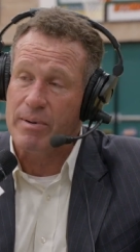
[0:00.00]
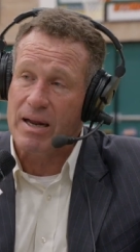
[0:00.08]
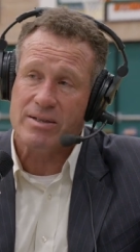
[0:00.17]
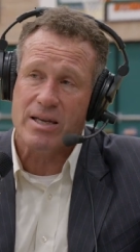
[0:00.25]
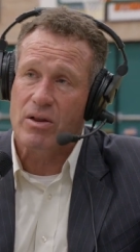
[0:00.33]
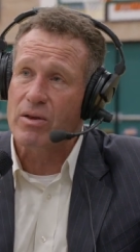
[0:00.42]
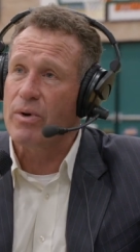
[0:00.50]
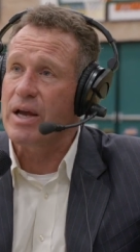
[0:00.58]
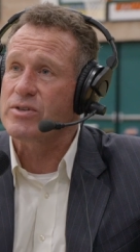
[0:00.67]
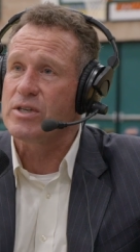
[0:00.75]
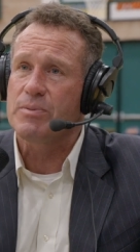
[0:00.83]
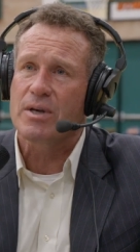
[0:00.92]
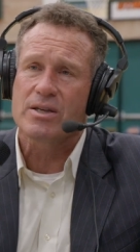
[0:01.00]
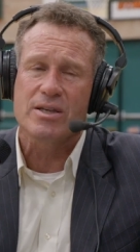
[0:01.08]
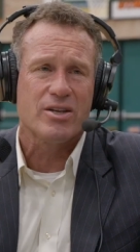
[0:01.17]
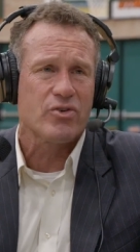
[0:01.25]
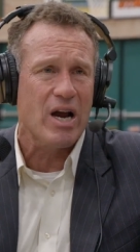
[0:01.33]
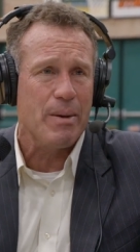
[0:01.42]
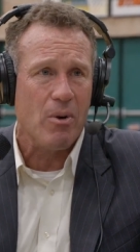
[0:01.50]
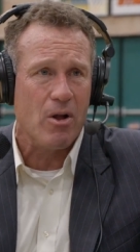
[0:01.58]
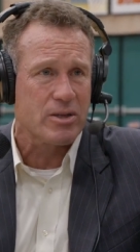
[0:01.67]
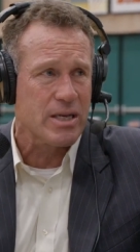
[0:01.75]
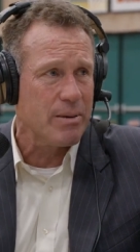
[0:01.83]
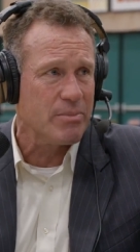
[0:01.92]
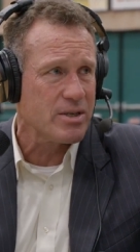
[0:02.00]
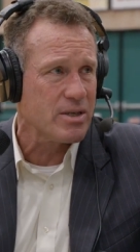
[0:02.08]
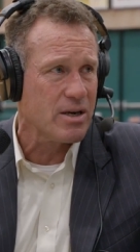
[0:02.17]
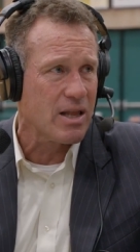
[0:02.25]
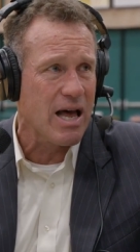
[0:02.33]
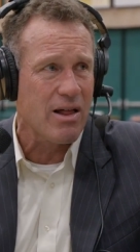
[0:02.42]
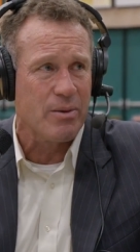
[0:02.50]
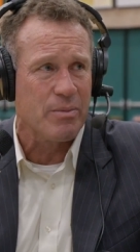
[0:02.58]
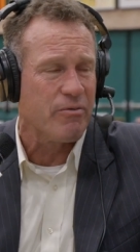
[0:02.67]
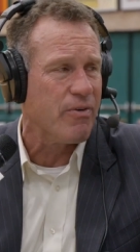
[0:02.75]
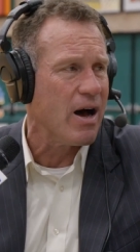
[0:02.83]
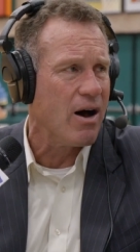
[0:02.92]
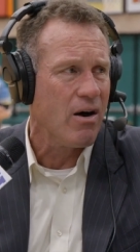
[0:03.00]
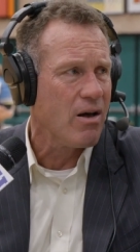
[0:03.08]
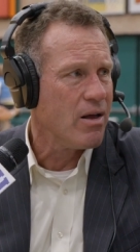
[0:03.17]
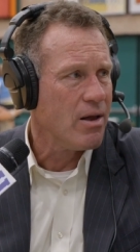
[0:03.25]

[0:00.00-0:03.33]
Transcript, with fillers: And I was down the rest just because they trap all the time doesn't allow them to foul.